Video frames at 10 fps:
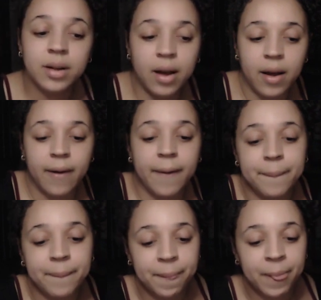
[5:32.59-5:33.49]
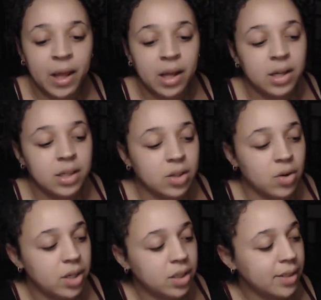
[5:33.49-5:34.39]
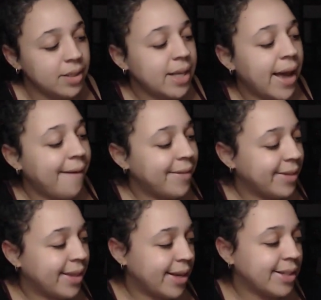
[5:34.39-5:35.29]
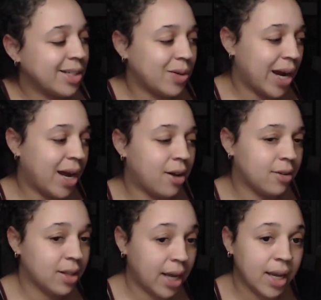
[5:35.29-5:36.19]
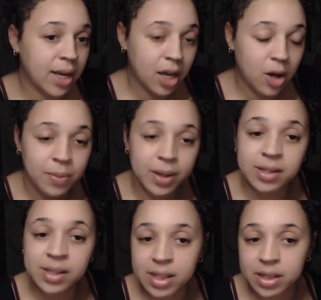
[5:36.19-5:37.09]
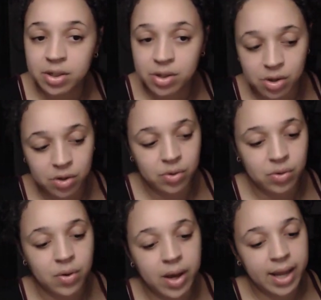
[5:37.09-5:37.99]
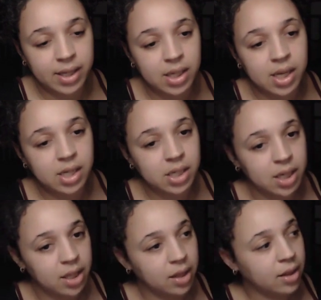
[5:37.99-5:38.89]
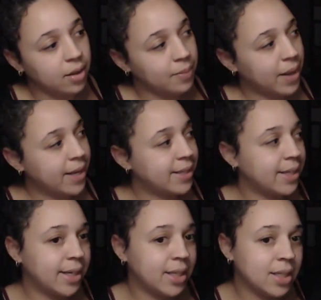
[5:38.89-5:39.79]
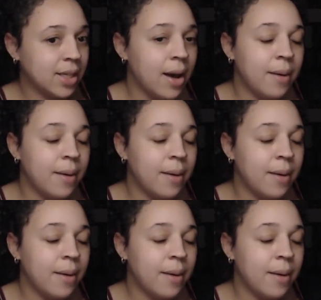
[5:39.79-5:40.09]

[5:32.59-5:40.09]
Um, so it's just having things around that can help assist you in teaching the basics